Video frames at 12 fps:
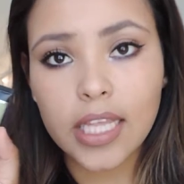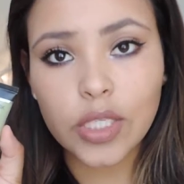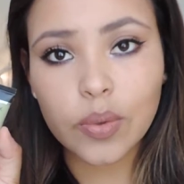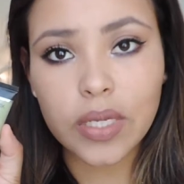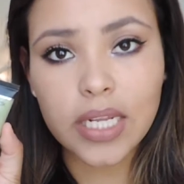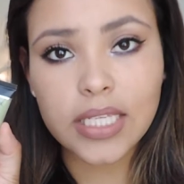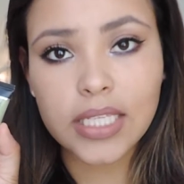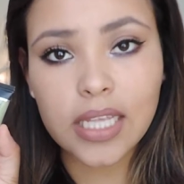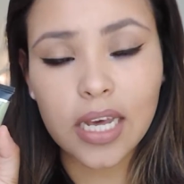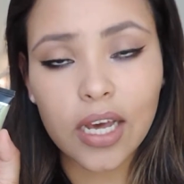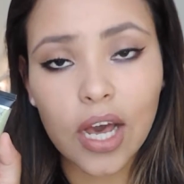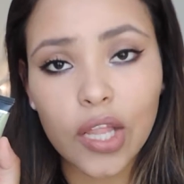This one is
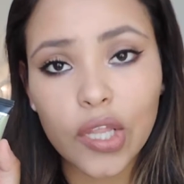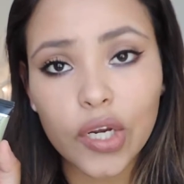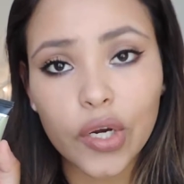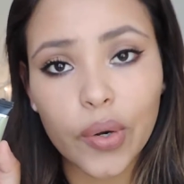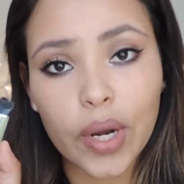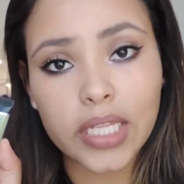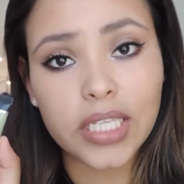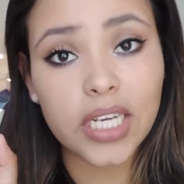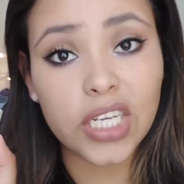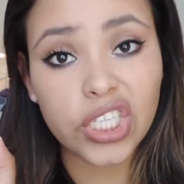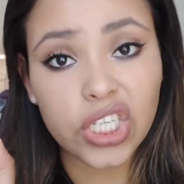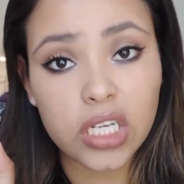the Color
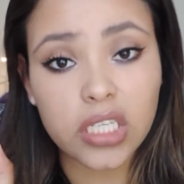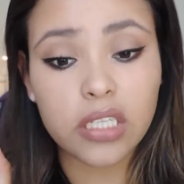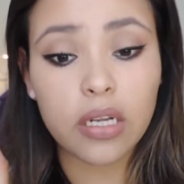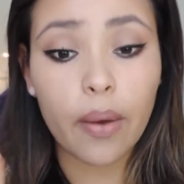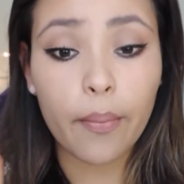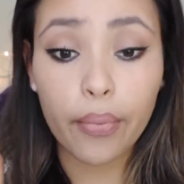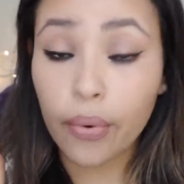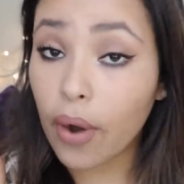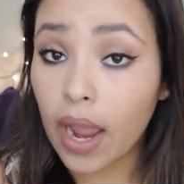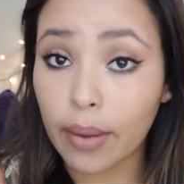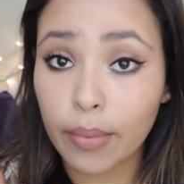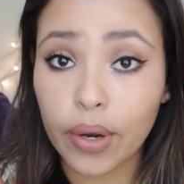Correcting Adjust
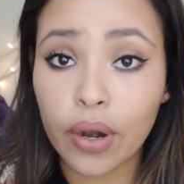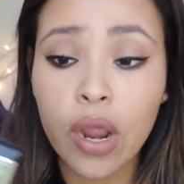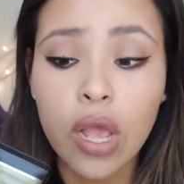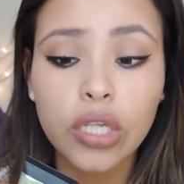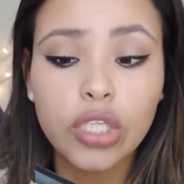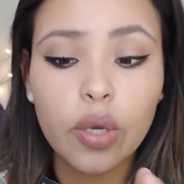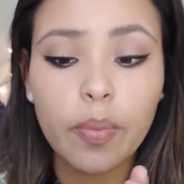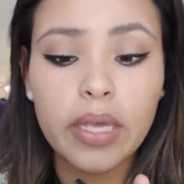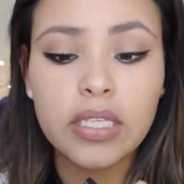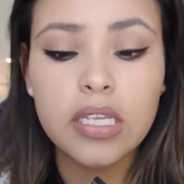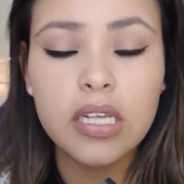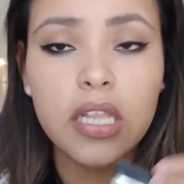Primer. So
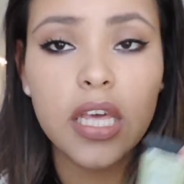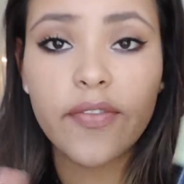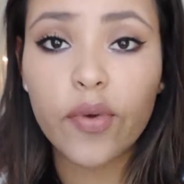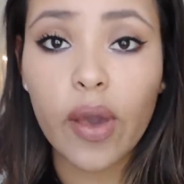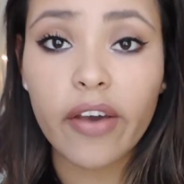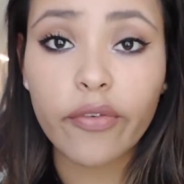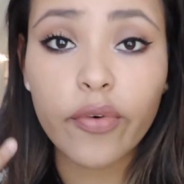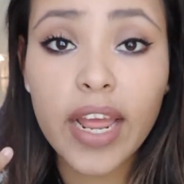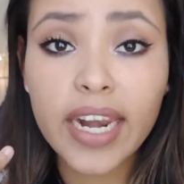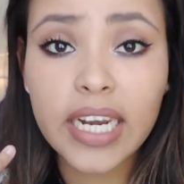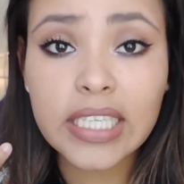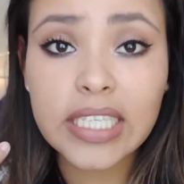basically, if you have
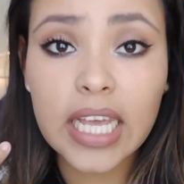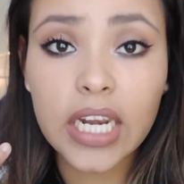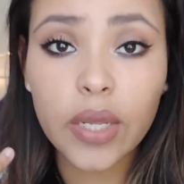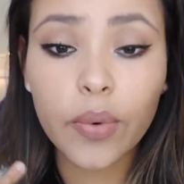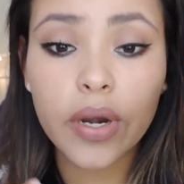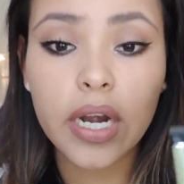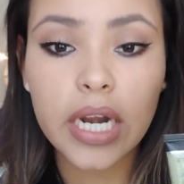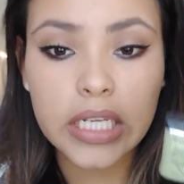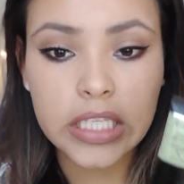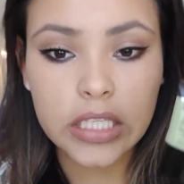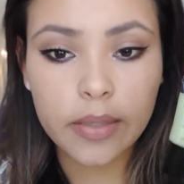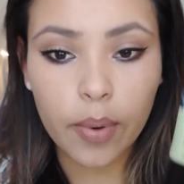redness anywhere,
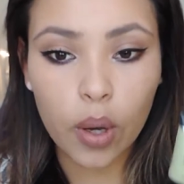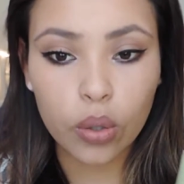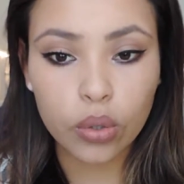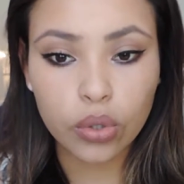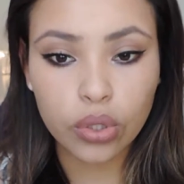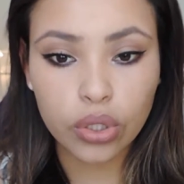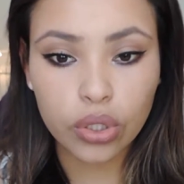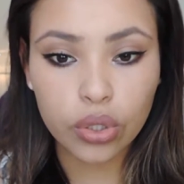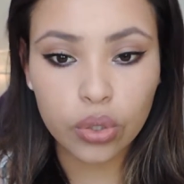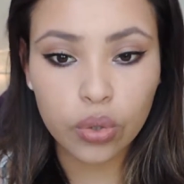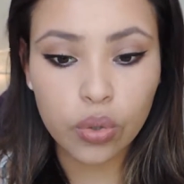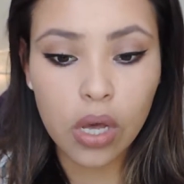it's supposed
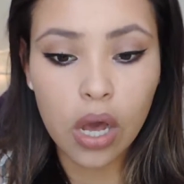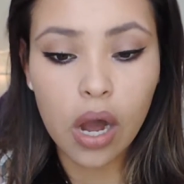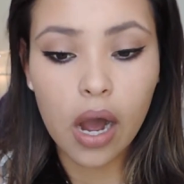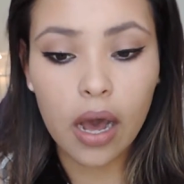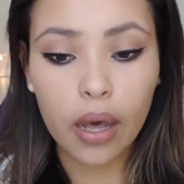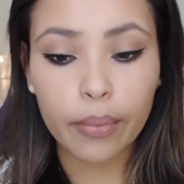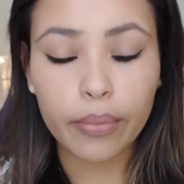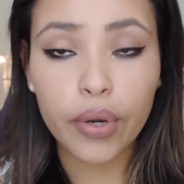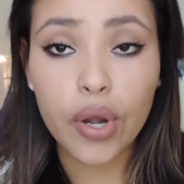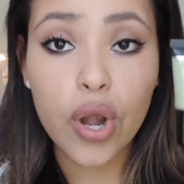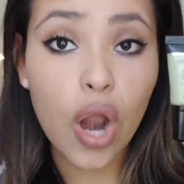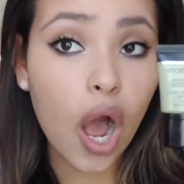to
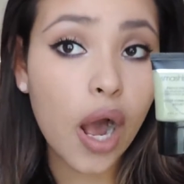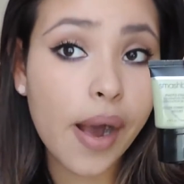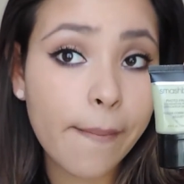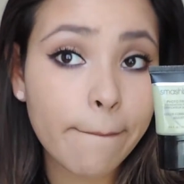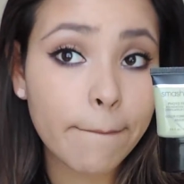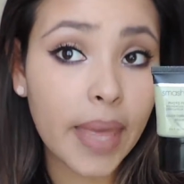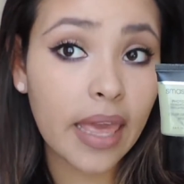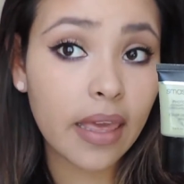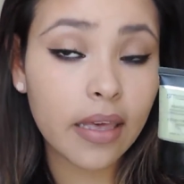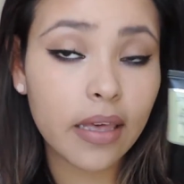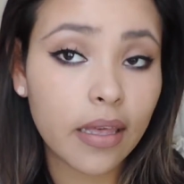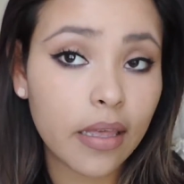not make
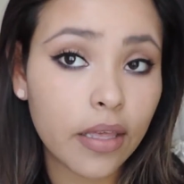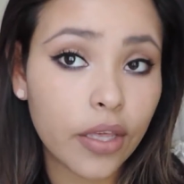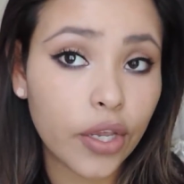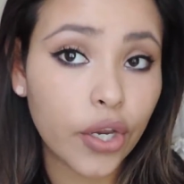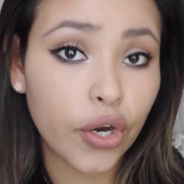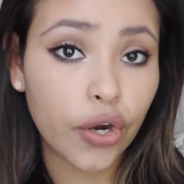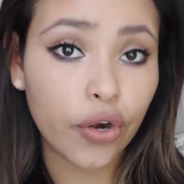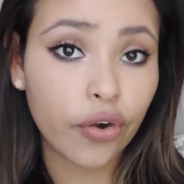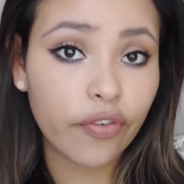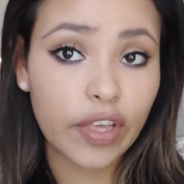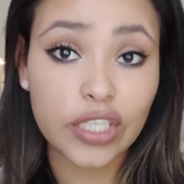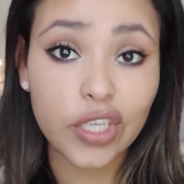
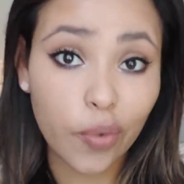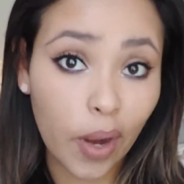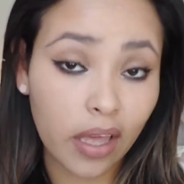your face look